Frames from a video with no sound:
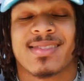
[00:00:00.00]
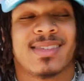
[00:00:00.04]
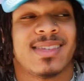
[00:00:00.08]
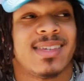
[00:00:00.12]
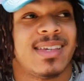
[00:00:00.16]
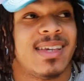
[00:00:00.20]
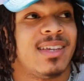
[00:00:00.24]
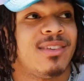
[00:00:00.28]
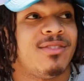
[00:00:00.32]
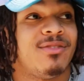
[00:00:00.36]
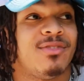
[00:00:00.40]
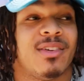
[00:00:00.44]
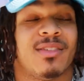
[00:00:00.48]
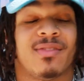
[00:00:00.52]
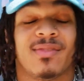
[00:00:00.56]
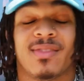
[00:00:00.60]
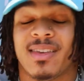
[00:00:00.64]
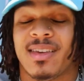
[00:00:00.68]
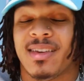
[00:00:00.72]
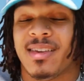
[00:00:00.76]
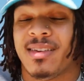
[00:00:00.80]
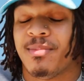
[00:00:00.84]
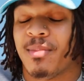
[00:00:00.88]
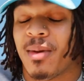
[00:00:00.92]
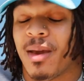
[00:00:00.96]
10,
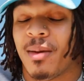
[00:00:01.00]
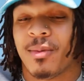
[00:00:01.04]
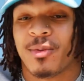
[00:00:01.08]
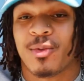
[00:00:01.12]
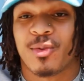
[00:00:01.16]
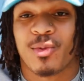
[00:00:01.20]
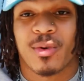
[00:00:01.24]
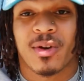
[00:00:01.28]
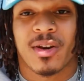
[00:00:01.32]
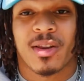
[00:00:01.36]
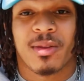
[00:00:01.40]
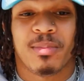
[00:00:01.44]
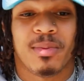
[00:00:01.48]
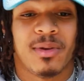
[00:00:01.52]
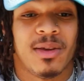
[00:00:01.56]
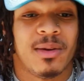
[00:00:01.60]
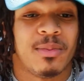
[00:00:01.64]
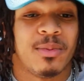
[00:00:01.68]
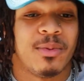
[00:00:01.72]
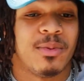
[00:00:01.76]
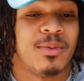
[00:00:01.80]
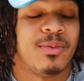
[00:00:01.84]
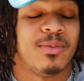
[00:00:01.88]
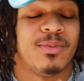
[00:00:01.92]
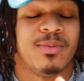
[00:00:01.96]
15, maybe 20
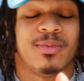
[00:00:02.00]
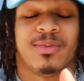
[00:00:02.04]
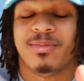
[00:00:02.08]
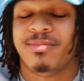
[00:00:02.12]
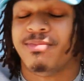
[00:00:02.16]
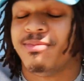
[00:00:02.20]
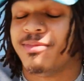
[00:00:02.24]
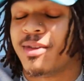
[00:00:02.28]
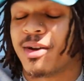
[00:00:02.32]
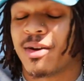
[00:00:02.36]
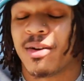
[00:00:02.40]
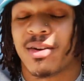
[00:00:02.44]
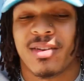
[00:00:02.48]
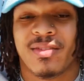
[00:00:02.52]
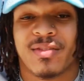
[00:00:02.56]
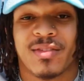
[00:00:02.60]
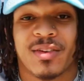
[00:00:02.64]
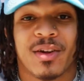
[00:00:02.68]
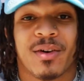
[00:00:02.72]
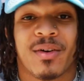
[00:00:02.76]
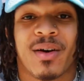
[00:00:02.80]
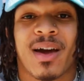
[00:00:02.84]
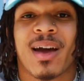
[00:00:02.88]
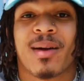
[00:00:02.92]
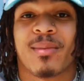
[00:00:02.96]
people, don't even
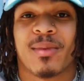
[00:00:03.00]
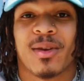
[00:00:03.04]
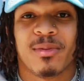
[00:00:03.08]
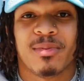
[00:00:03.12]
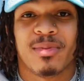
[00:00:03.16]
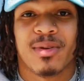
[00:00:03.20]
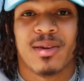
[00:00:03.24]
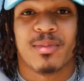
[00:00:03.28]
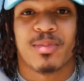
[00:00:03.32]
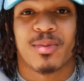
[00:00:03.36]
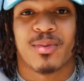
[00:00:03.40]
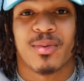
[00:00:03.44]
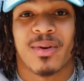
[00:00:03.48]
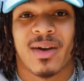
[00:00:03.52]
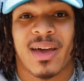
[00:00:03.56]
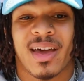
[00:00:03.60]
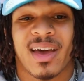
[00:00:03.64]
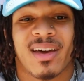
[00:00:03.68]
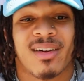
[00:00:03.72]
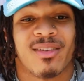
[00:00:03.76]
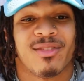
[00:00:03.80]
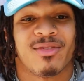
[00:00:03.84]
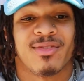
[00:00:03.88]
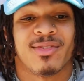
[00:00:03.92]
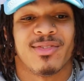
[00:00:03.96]
know how many people
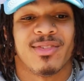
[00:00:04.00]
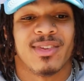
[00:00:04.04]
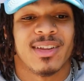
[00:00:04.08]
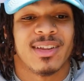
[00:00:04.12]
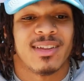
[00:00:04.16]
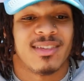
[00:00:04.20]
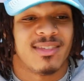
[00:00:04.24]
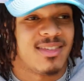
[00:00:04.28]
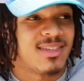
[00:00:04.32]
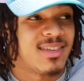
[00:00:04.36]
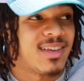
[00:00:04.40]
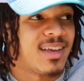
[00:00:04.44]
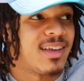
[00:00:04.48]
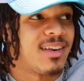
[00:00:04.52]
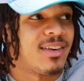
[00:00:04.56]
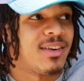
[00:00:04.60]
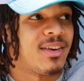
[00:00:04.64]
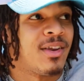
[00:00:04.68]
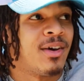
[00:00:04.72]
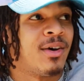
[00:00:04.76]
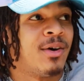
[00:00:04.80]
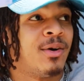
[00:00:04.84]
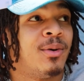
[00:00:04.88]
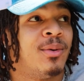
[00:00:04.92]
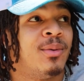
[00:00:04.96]
have literally said
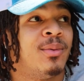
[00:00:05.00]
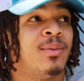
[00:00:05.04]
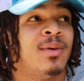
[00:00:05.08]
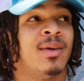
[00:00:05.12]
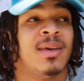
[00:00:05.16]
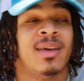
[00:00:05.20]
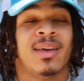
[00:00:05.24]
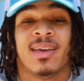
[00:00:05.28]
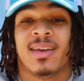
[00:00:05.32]
no,